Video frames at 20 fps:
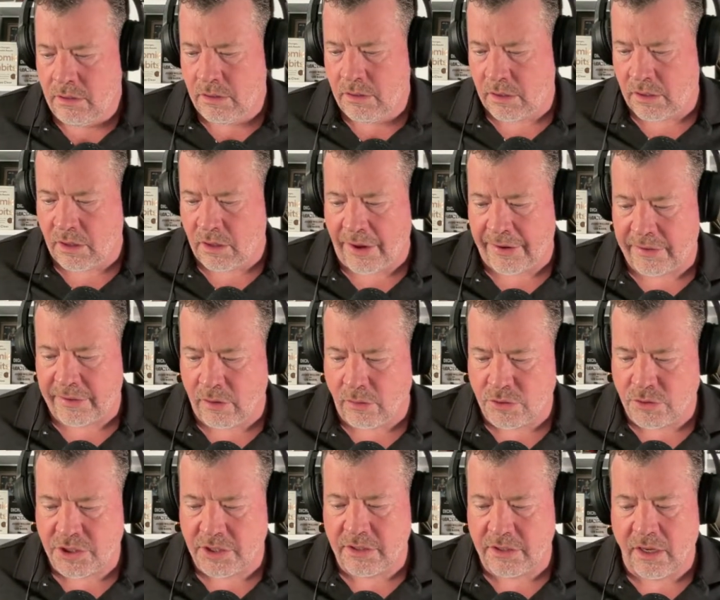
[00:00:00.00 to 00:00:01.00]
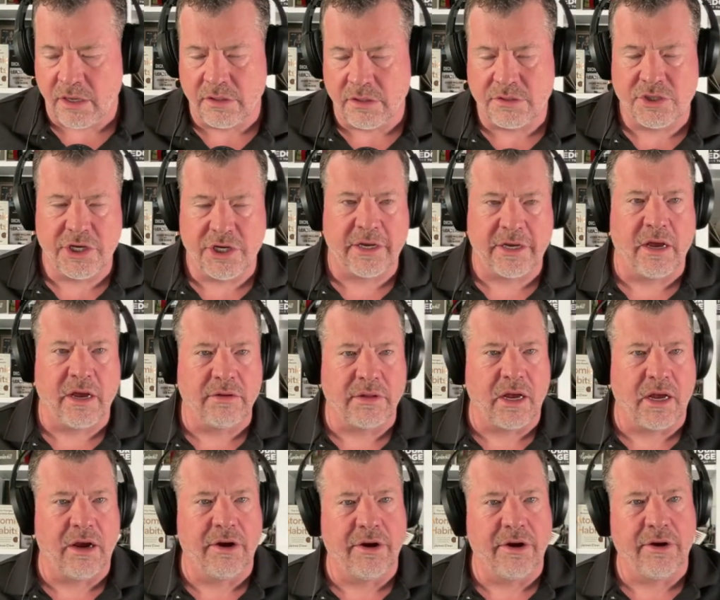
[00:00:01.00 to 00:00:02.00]
And a lot of coaching calls. Check out
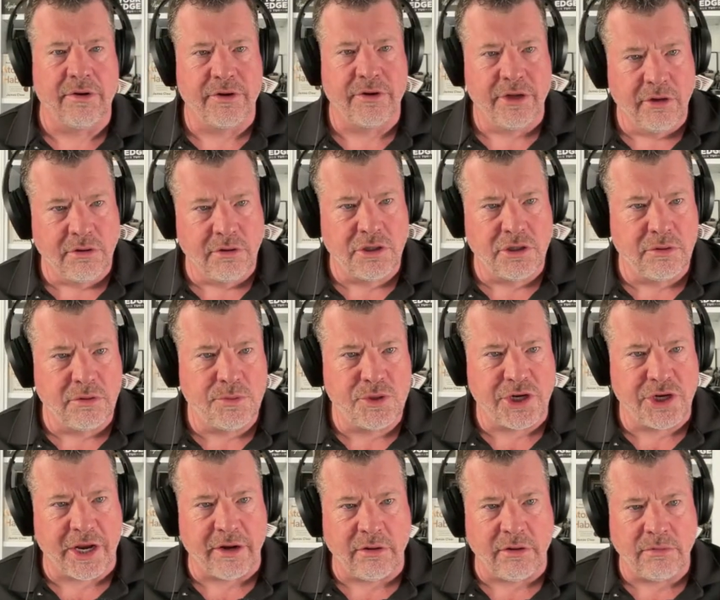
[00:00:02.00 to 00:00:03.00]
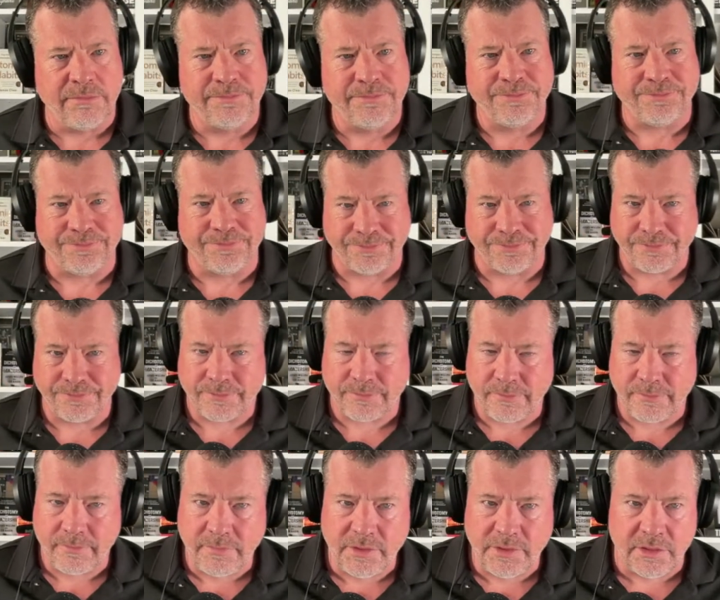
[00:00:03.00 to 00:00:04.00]
our YouTube channel.
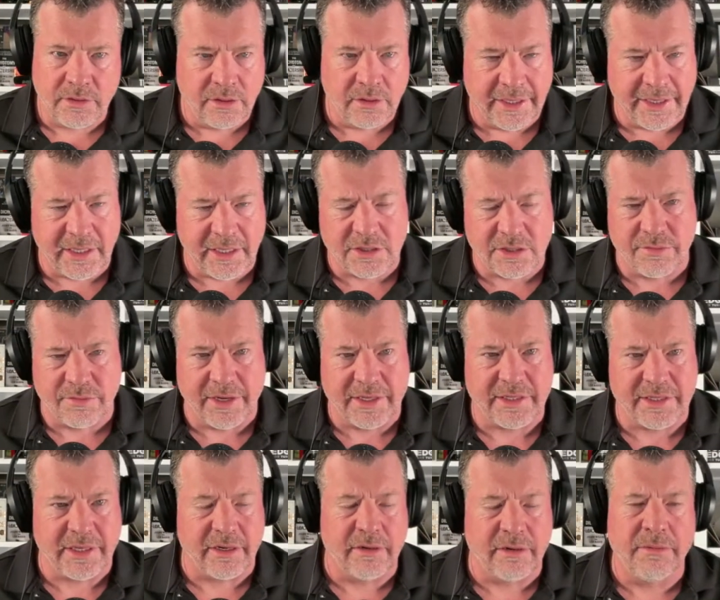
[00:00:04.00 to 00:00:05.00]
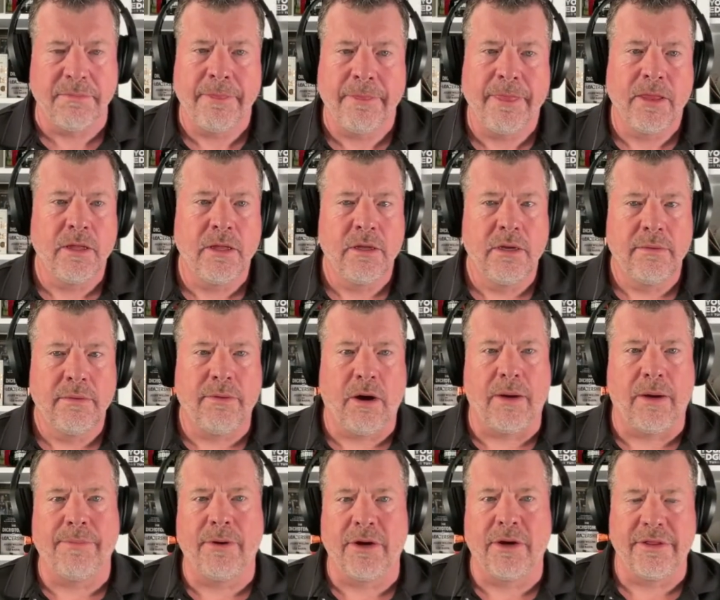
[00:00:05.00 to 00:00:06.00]
The link is right there.
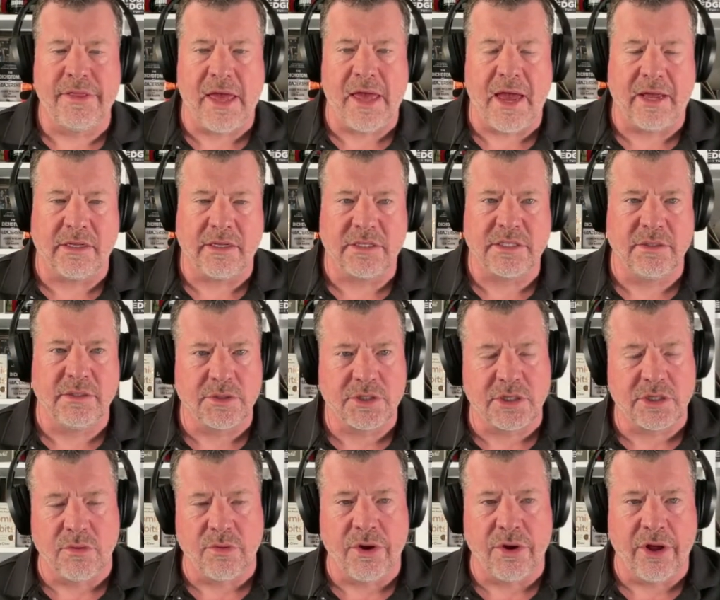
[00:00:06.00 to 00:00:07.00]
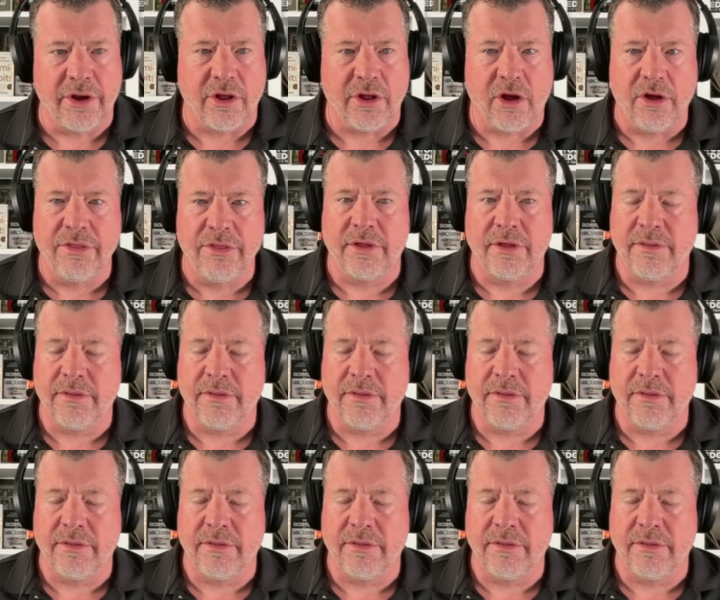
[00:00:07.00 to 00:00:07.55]
Hop on that and see what's going on.